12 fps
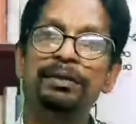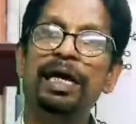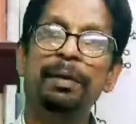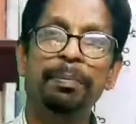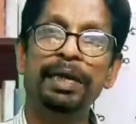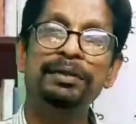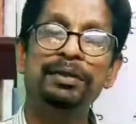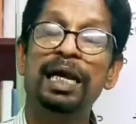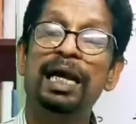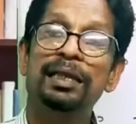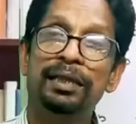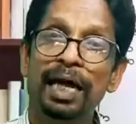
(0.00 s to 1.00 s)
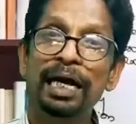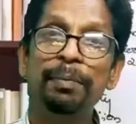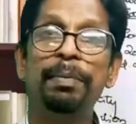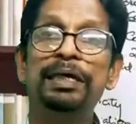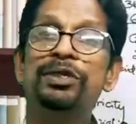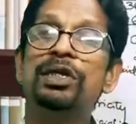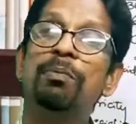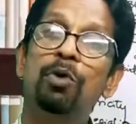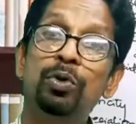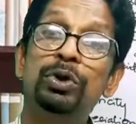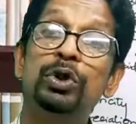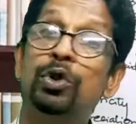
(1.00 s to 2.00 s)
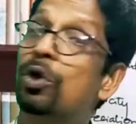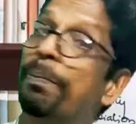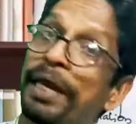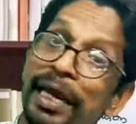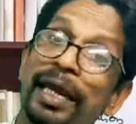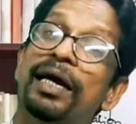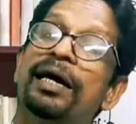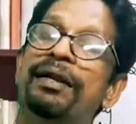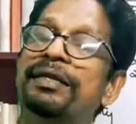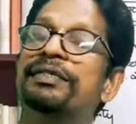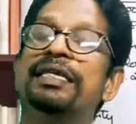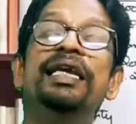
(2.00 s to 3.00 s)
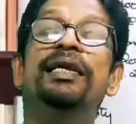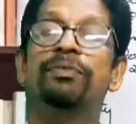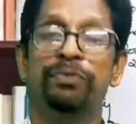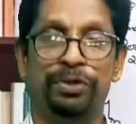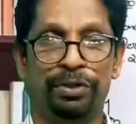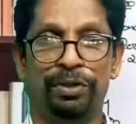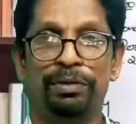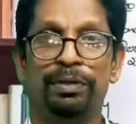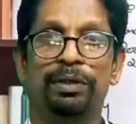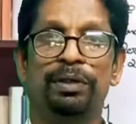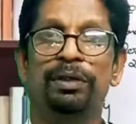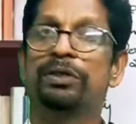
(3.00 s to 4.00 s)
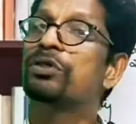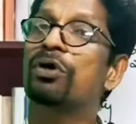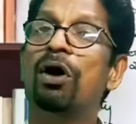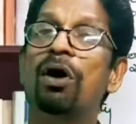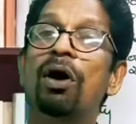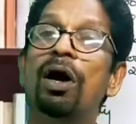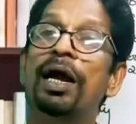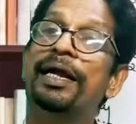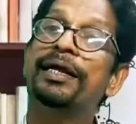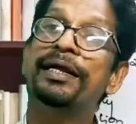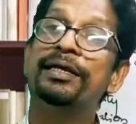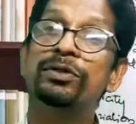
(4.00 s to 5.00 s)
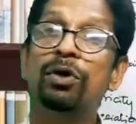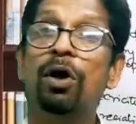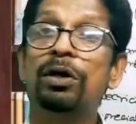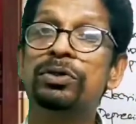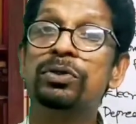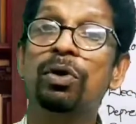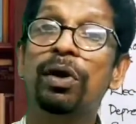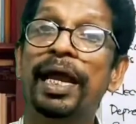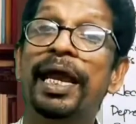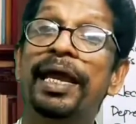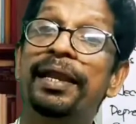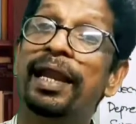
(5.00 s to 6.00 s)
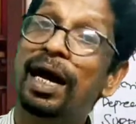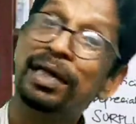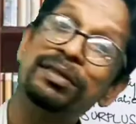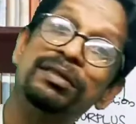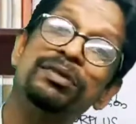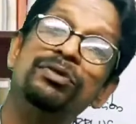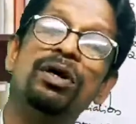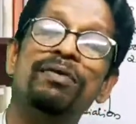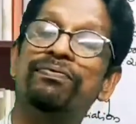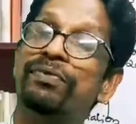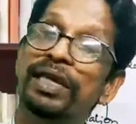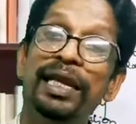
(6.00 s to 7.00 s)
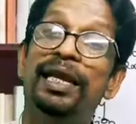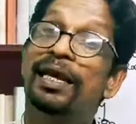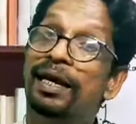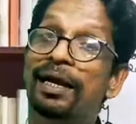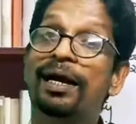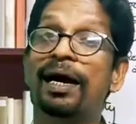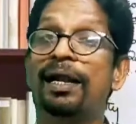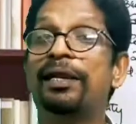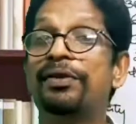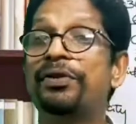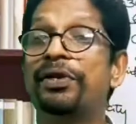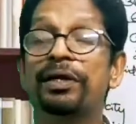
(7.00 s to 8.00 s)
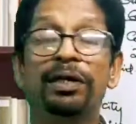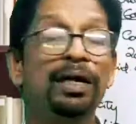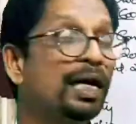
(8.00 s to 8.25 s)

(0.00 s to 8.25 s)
That means that much amount to be received. So it is also an asset of the current year.